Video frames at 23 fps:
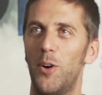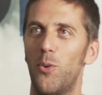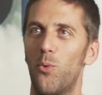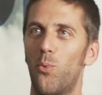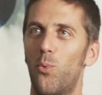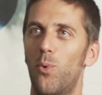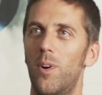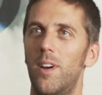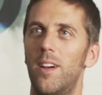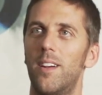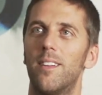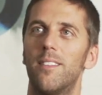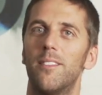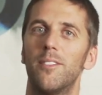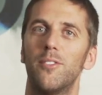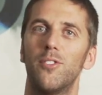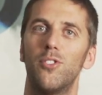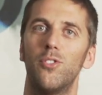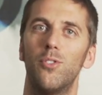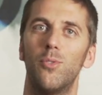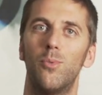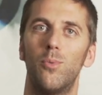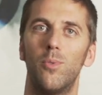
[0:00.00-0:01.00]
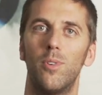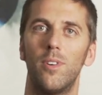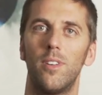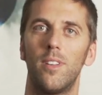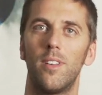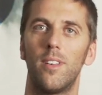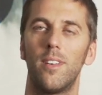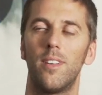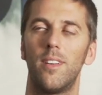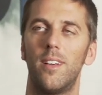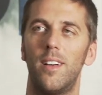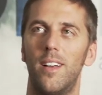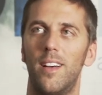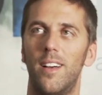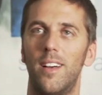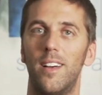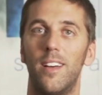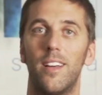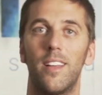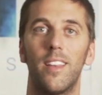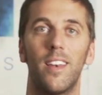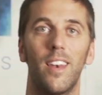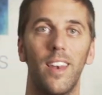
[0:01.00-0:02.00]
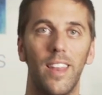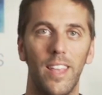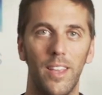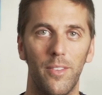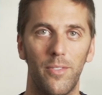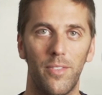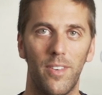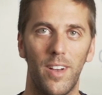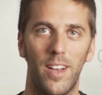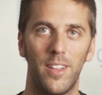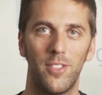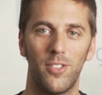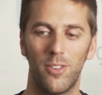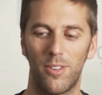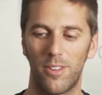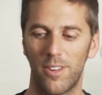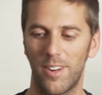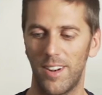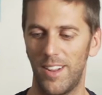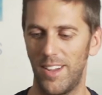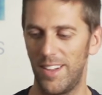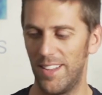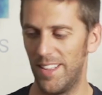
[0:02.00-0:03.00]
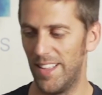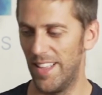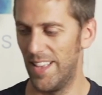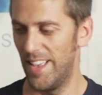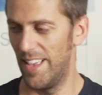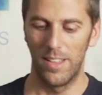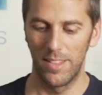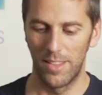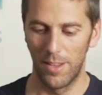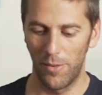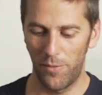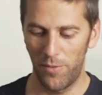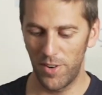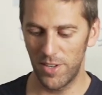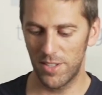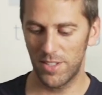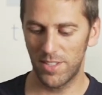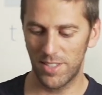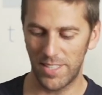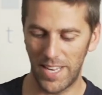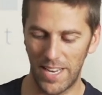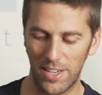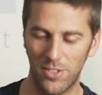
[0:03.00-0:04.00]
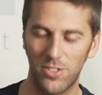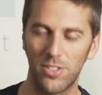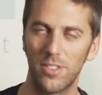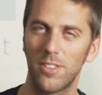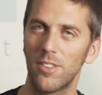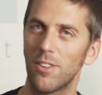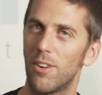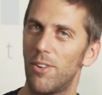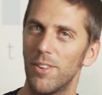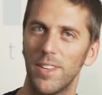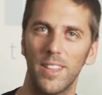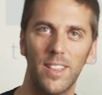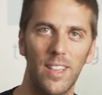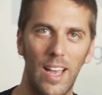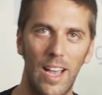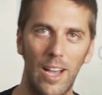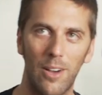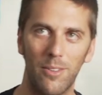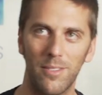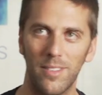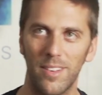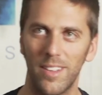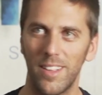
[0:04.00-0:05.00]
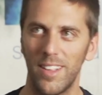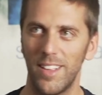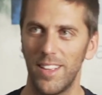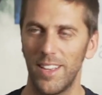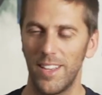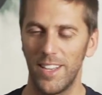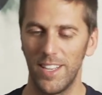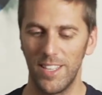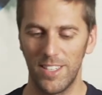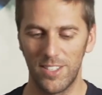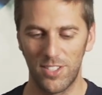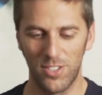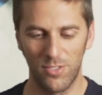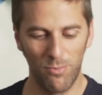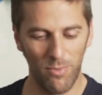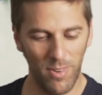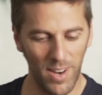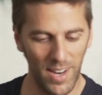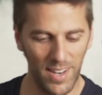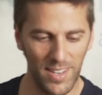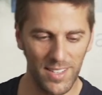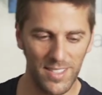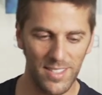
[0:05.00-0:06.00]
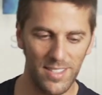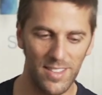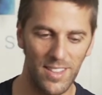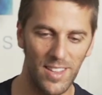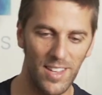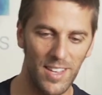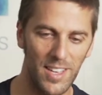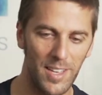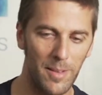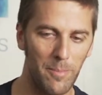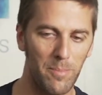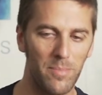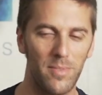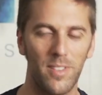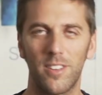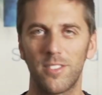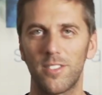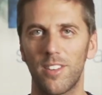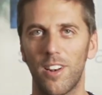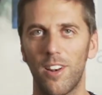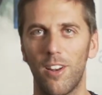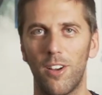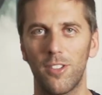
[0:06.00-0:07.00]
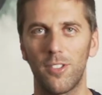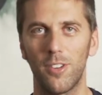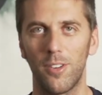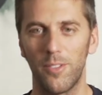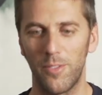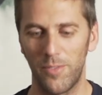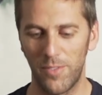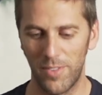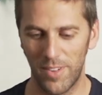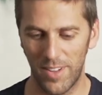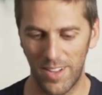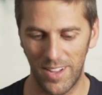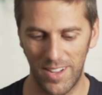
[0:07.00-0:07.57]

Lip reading: where you will leave Andorra. The first section going down, it's really steep. There's a lot of